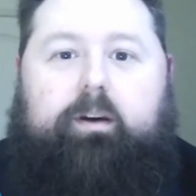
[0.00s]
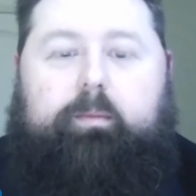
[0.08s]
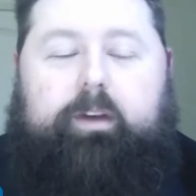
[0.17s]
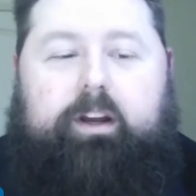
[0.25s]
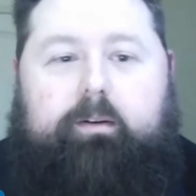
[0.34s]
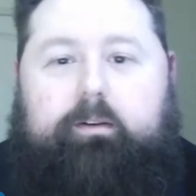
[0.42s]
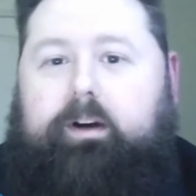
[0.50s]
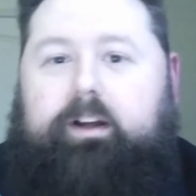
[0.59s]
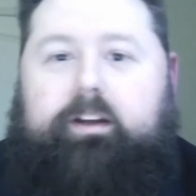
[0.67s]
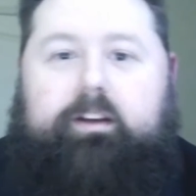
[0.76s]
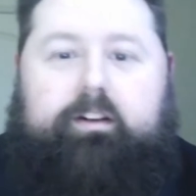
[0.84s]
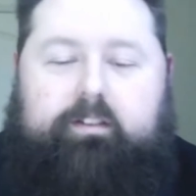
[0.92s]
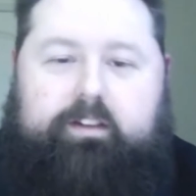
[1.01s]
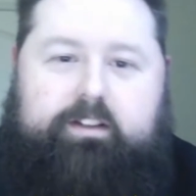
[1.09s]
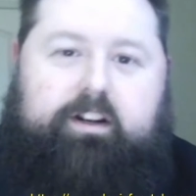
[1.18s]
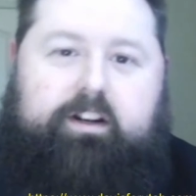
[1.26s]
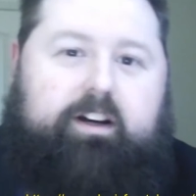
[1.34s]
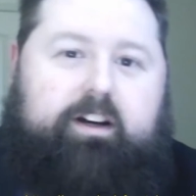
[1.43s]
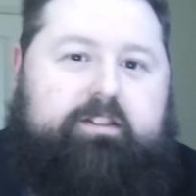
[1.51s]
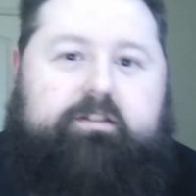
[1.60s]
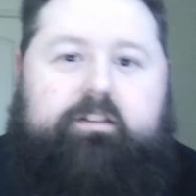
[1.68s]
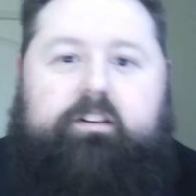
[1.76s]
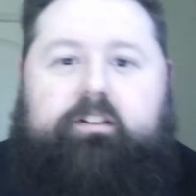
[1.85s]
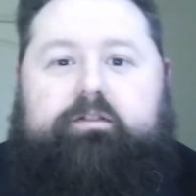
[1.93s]
We hear, well, this
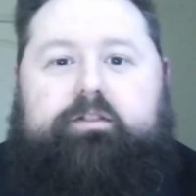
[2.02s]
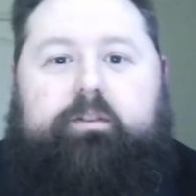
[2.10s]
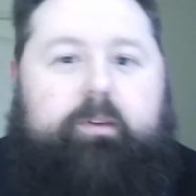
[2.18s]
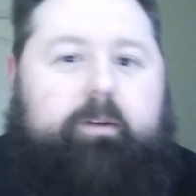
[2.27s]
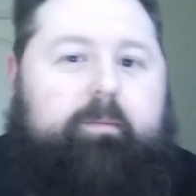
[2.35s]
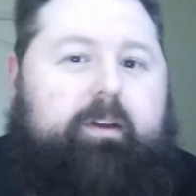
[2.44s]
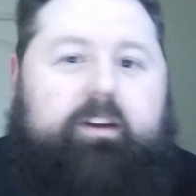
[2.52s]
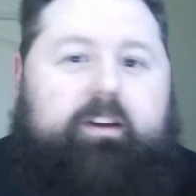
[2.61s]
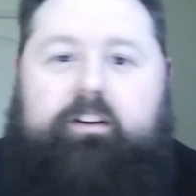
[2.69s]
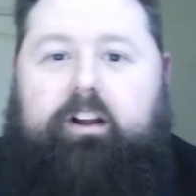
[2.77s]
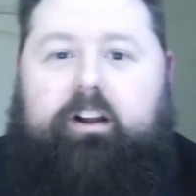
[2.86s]
costs so many $1 billion.